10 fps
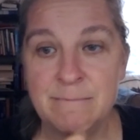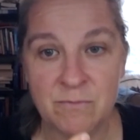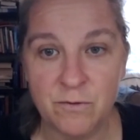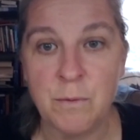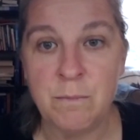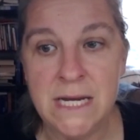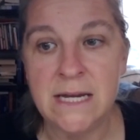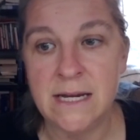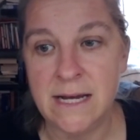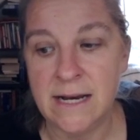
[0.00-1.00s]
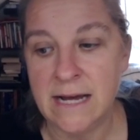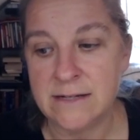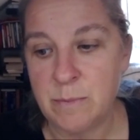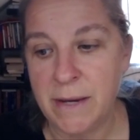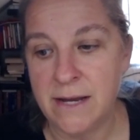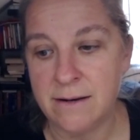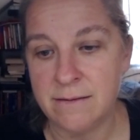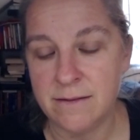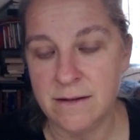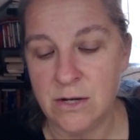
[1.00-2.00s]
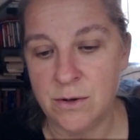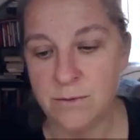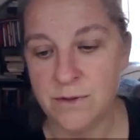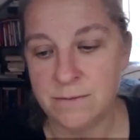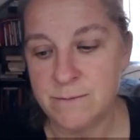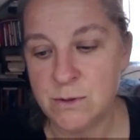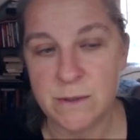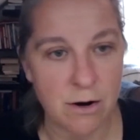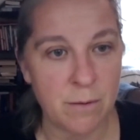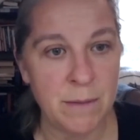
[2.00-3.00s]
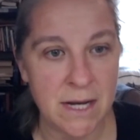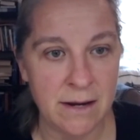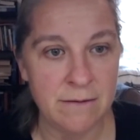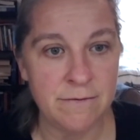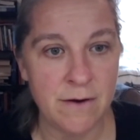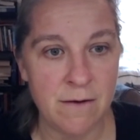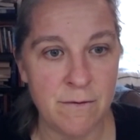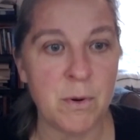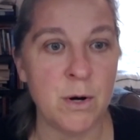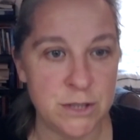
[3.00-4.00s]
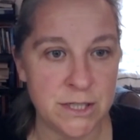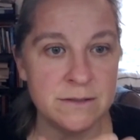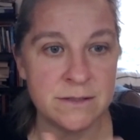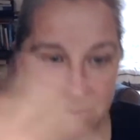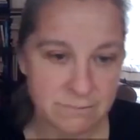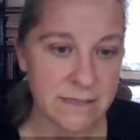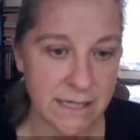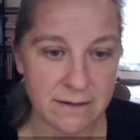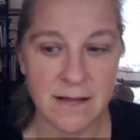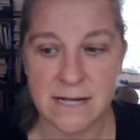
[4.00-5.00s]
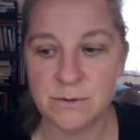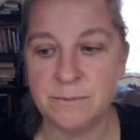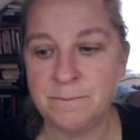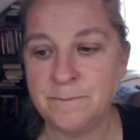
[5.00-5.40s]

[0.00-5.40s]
For me, it has been, the Swiss Army knife of approaches in a classroom.